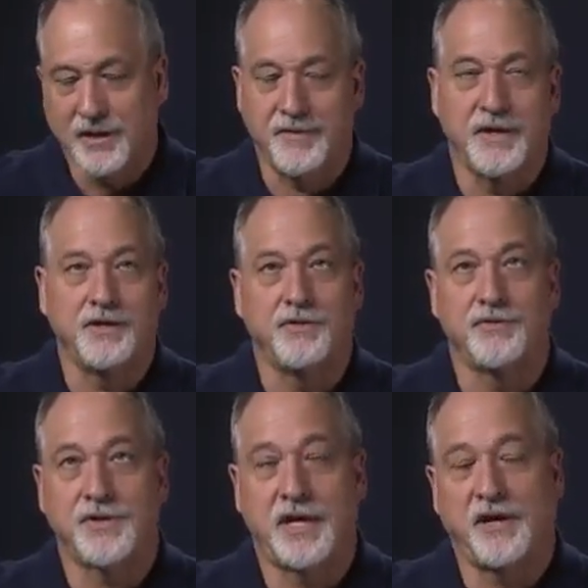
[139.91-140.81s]
and then
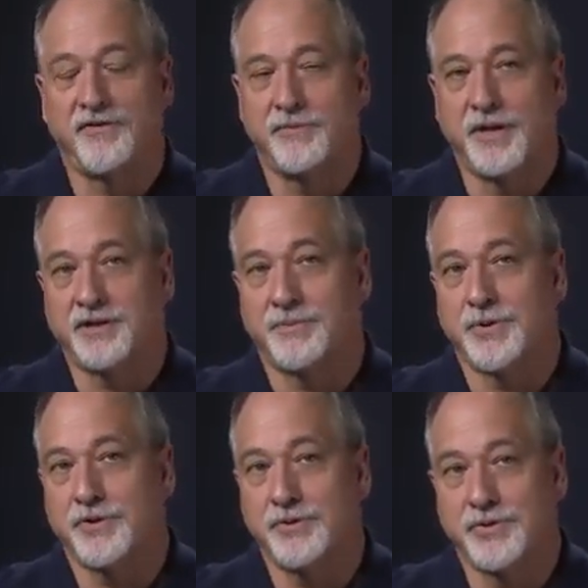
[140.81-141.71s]
use that alphabet to
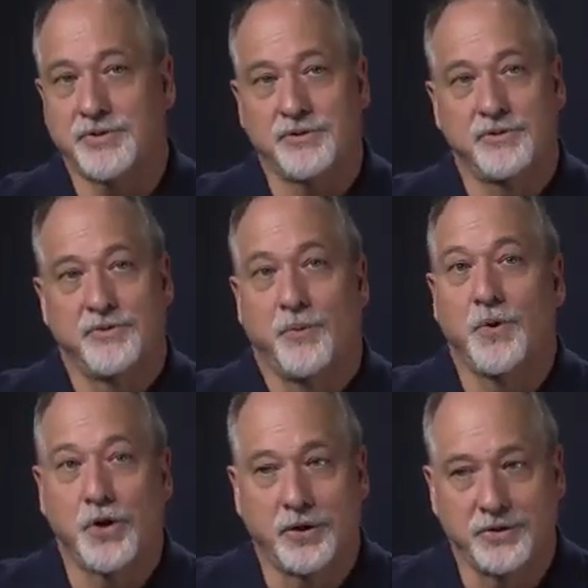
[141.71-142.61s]
produce
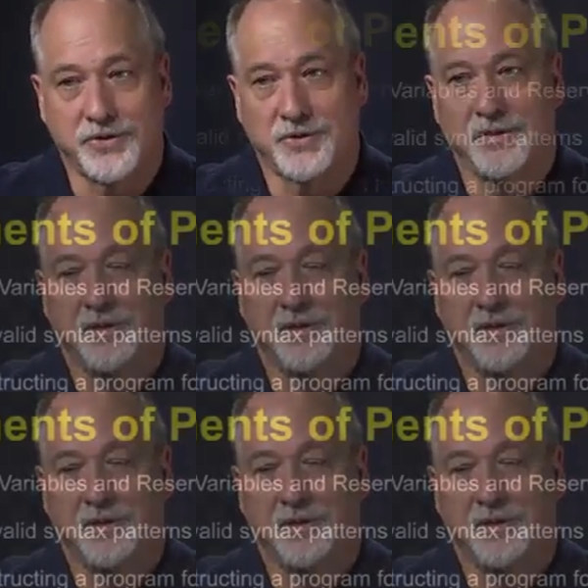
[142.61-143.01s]
words,